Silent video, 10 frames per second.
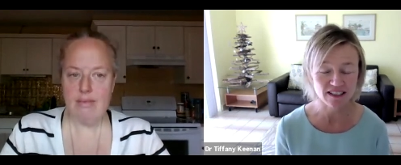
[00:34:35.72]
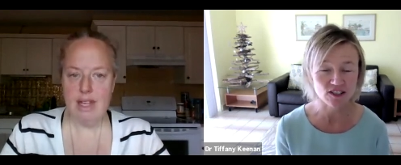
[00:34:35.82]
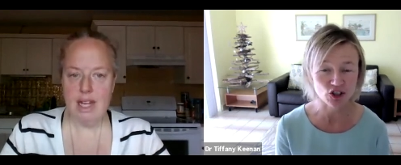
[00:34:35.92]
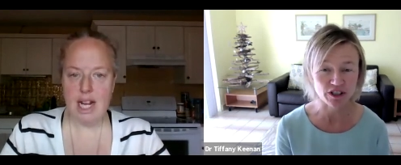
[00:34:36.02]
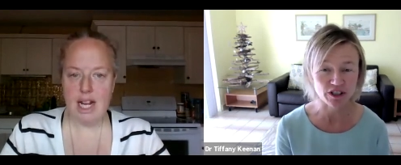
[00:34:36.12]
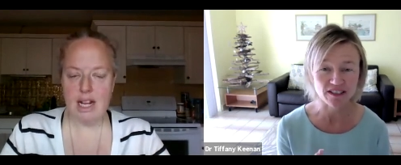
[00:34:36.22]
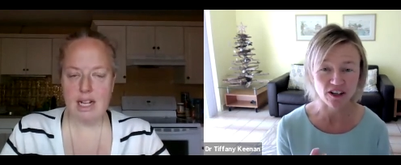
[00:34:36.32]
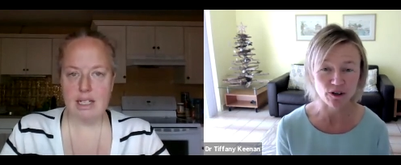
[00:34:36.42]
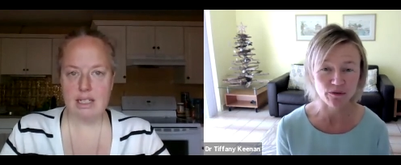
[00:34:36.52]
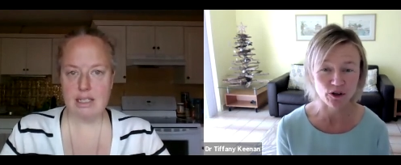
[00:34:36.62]
Speaker 1: this journey
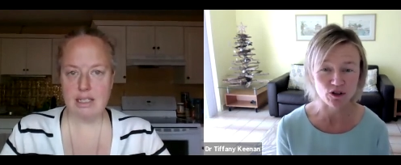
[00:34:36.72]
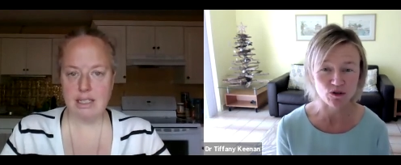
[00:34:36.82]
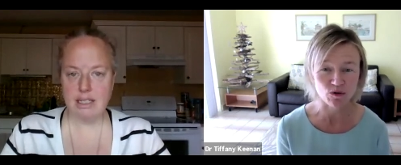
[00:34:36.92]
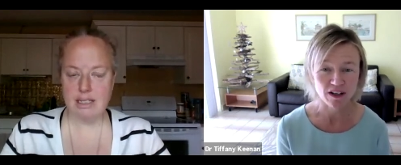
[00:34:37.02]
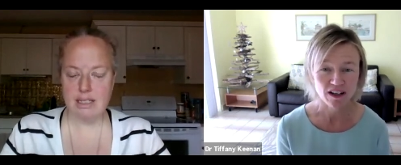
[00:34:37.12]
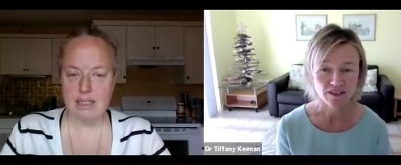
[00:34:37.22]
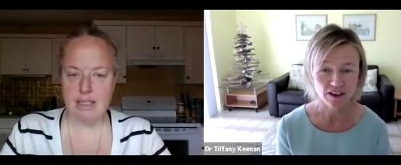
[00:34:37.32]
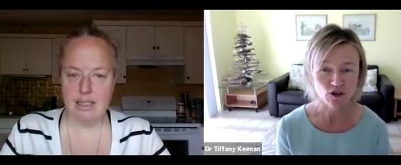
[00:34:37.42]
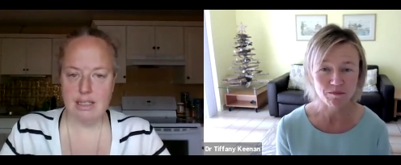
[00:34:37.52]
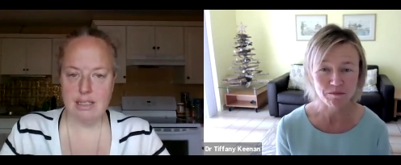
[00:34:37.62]
started for you,
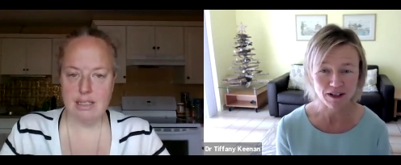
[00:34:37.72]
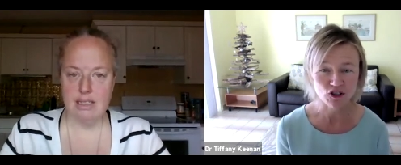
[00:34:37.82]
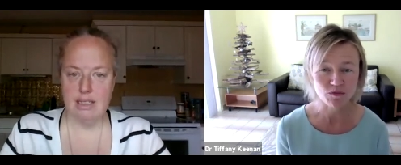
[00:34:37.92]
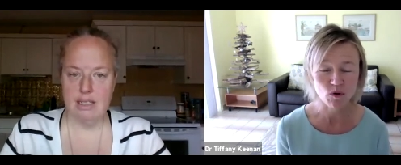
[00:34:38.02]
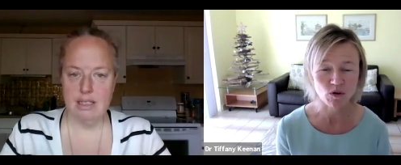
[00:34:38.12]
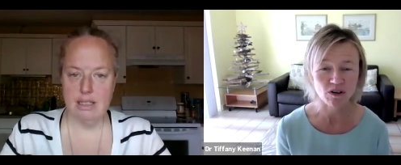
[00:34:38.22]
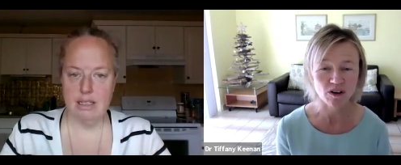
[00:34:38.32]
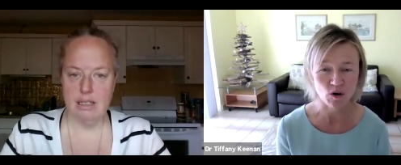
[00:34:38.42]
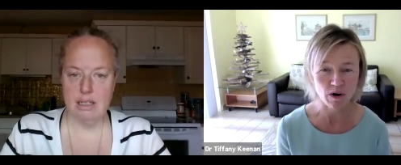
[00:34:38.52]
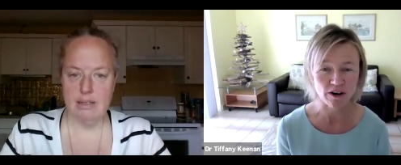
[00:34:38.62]
that you're much more
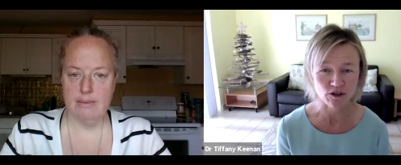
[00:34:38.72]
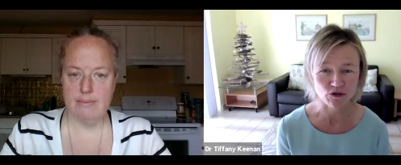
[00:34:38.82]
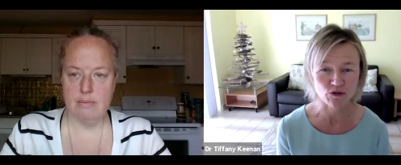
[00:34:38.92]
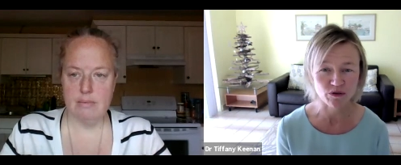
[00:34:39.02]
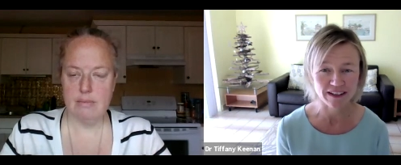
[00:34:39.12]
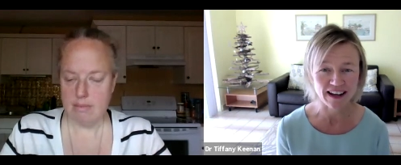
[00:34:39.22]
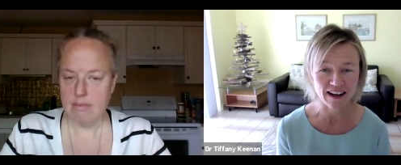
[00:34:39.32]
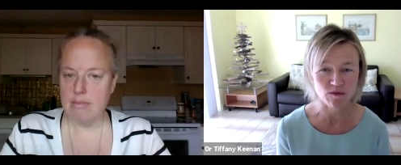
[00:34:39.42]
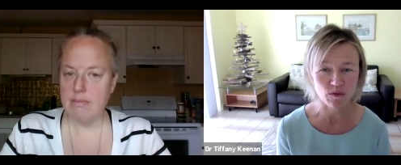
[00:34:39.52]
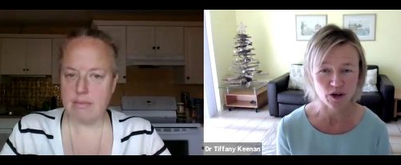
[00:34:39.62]
aware truly
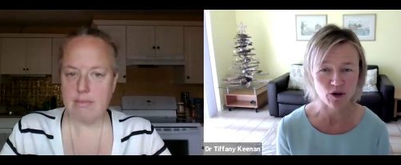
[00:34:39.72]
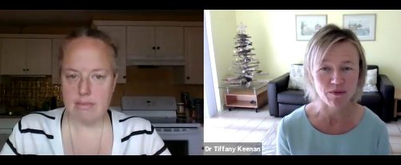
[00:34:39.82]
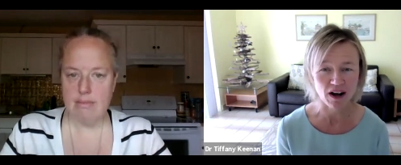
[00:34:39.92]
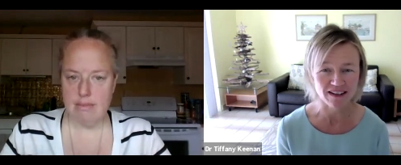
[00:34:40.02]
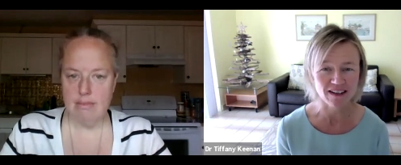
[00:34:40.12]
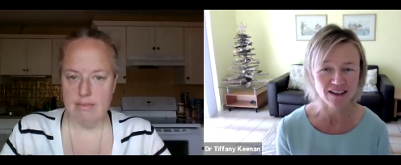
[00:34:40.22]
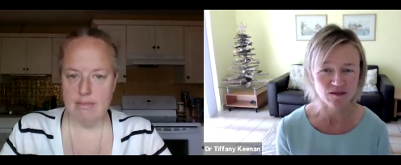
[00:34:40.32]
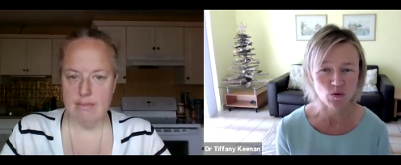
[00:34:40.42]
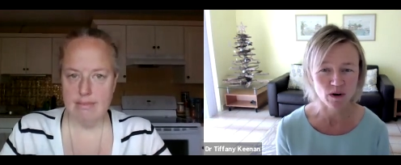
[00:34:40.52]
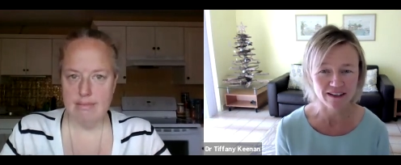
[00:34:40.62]
now of what your body and
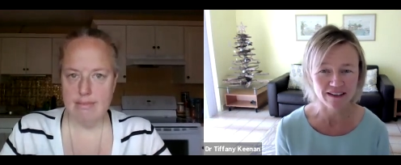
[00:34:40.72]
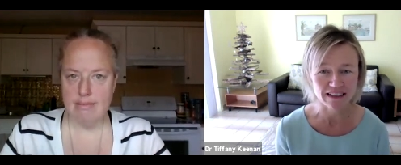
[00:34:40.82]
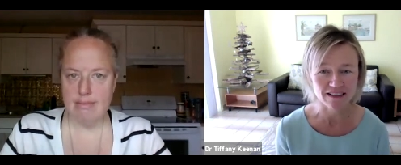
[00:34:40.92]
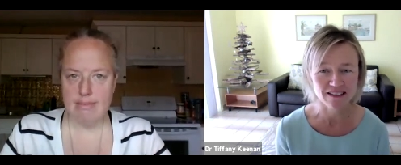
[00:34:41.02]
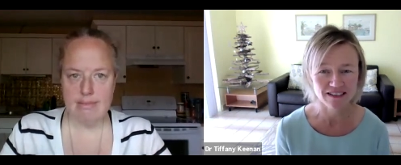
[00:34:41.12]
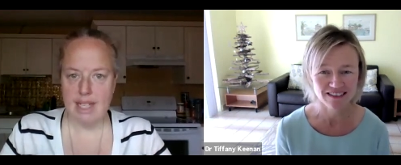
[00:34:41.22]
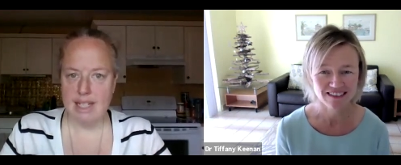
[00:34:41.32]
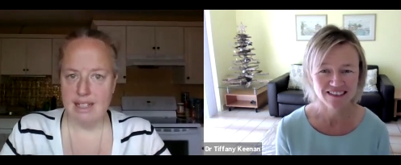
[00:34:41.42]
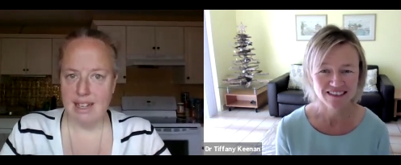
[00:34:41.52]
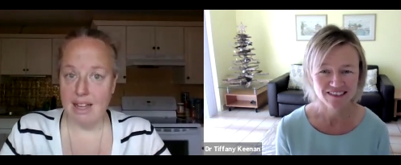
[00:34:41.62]
what it needs.
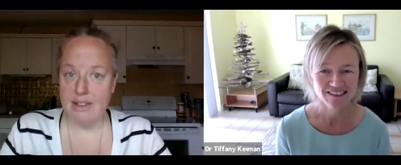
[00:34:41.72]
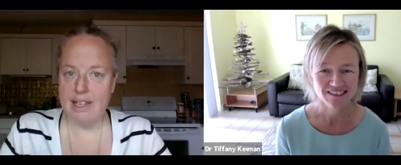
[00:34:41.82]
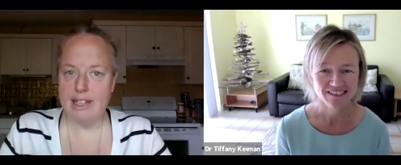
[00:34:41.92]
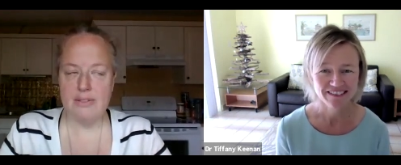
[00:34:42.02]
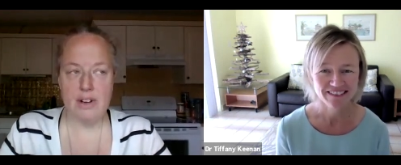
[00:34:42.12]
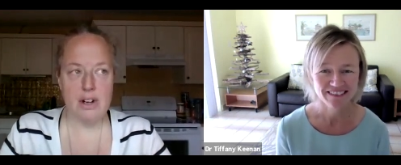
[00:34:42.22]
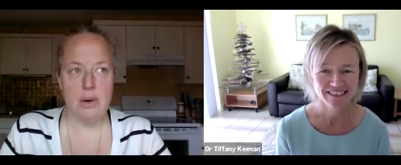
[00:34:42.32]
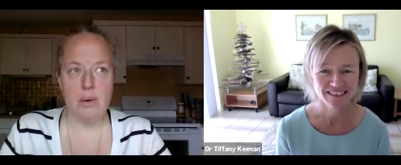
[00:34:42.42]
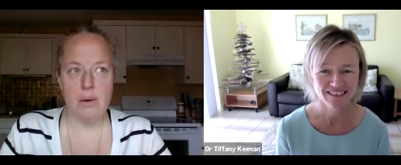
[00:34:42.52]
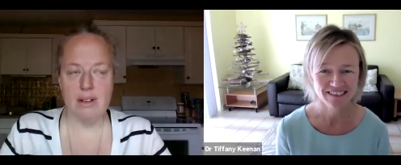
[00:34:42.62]
Speaker 2: I think it's very
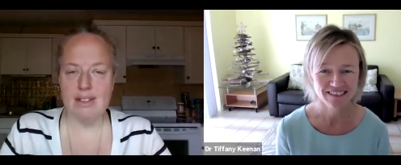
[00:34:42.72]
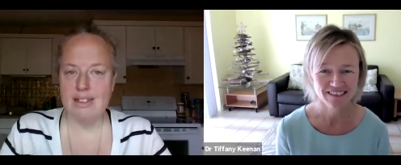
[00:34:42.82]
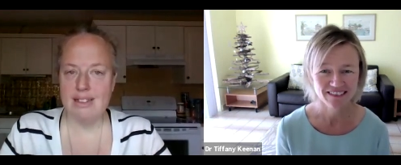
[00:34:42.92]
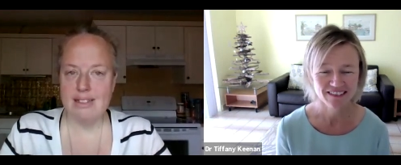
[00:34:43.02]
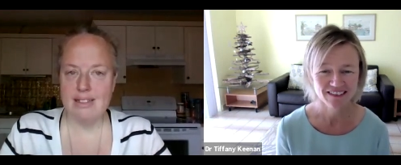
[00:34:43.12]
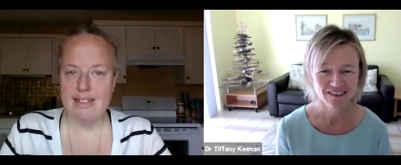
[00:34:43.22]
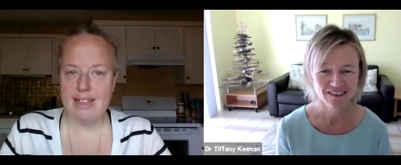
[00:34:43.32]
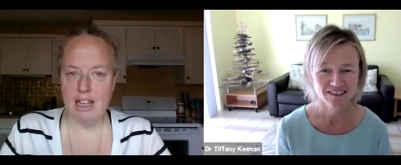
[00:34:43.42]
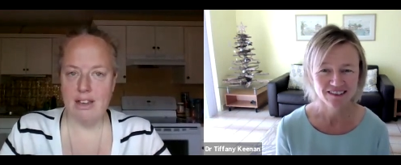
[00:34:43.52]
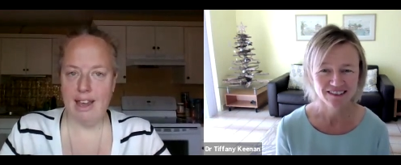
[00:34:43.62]
cool
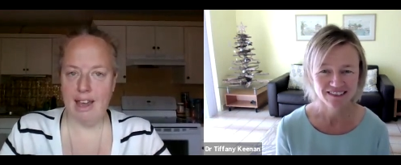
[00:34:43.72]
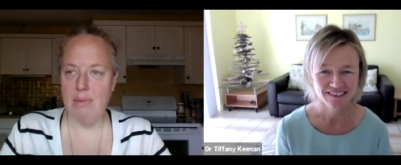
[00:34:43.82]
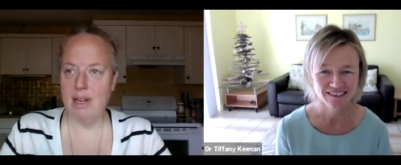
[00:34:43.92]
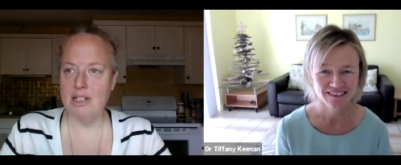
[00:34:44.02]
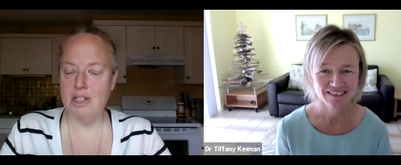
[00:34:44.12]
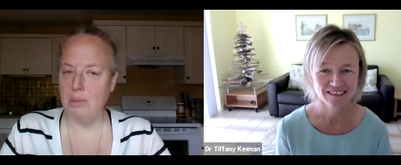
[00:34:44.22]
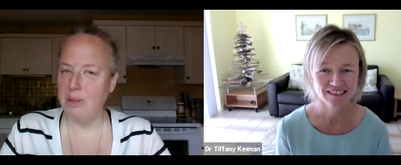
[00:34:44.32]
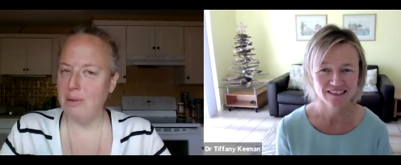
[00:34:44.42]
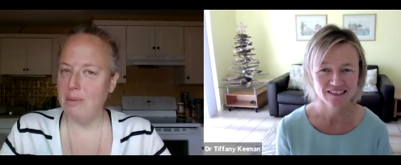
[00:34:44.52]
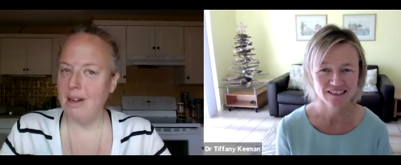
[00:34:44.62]
that you can be in tune
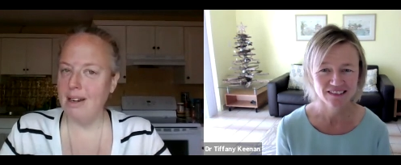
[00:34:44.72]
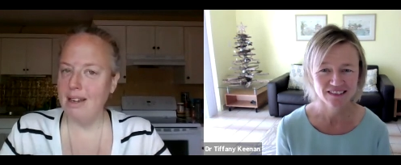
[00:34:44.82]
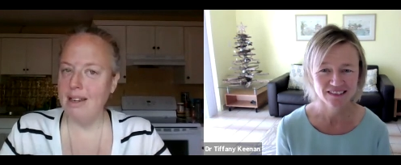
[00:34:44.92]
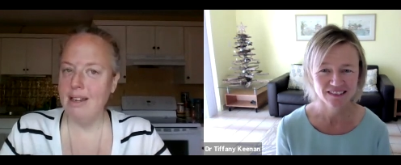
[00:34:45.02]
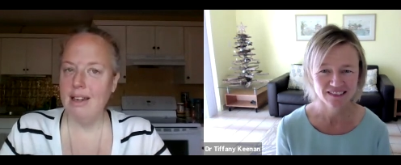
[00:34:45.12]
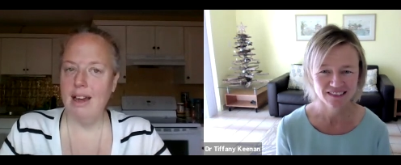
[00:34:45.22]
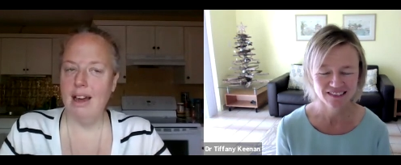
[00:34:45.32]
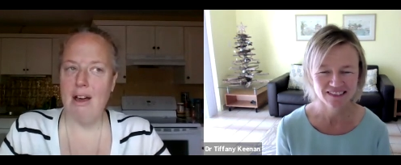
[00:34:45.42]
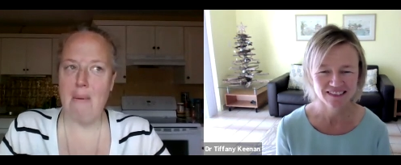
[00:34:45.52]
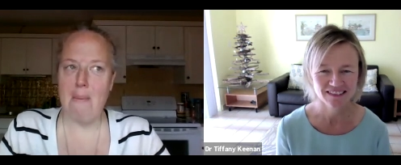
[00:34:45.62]
with your body.
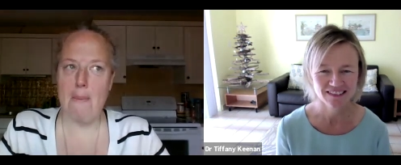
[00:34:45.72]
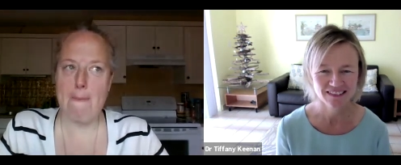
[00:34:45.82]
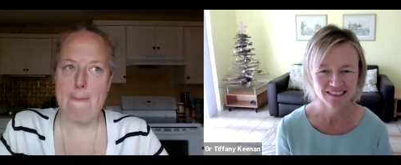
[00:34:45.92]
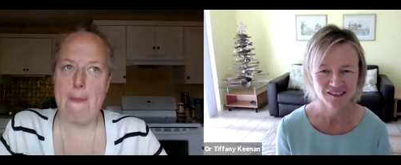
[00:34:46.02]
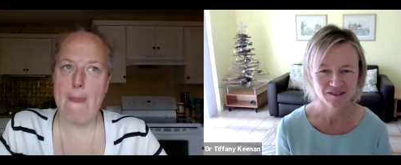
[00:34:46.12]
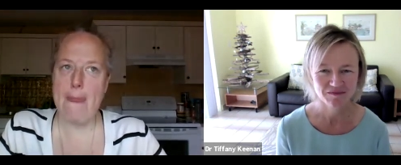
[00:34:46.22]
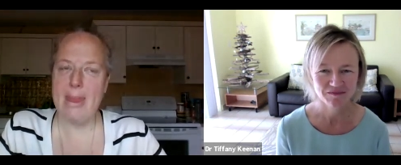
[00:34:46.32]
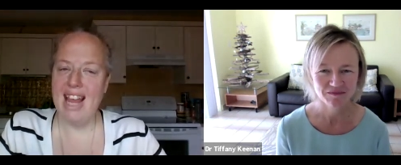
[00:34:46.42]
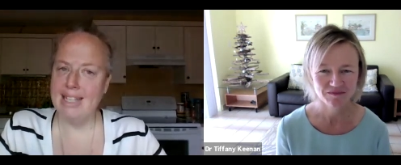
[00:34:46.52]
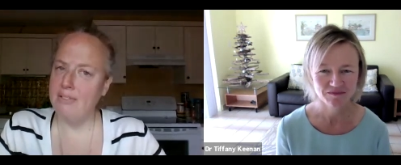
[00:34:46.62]
Um,
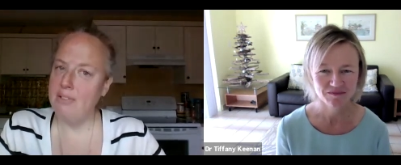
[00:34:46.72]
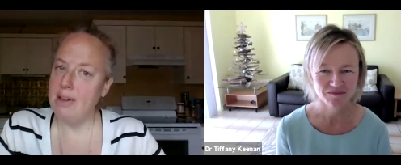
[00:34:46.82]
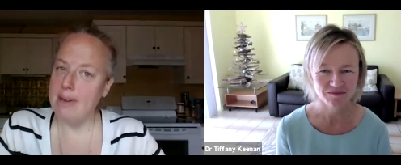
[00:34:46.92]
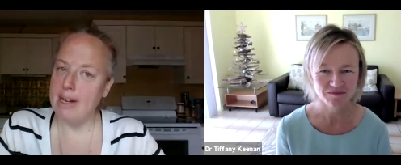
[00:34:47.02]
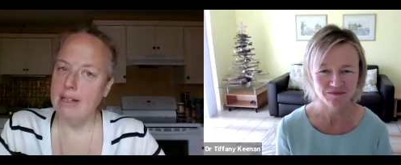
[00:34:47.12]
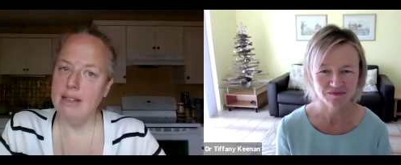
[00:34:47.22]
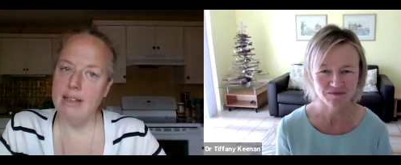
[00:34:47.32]
as a female,